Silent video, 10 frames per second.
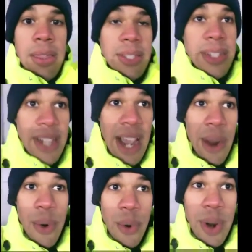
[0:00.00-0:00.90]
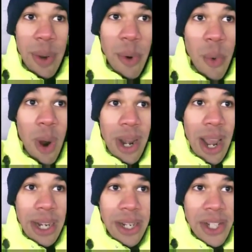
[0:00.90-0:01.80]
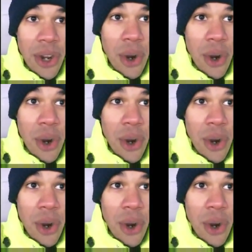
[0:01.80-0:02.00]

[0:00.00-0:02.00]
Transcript: This is AHWU, number 192,